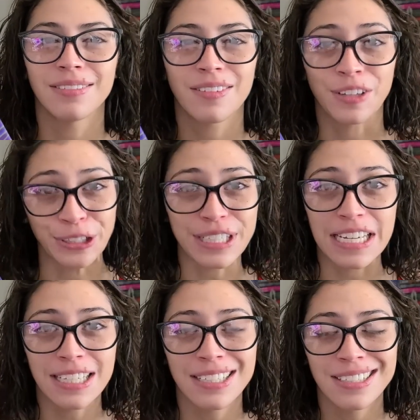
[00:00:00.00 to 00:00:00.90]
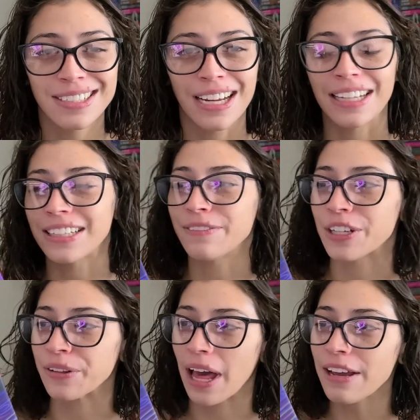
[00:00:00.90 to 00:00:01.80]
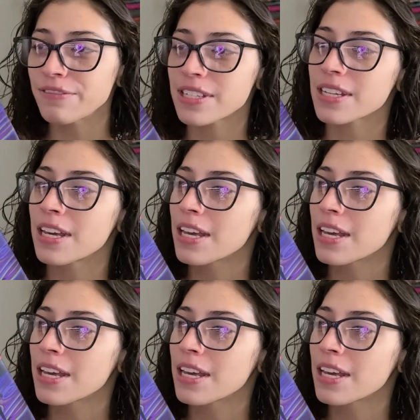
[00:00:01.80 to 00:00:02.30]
13 and live their lives.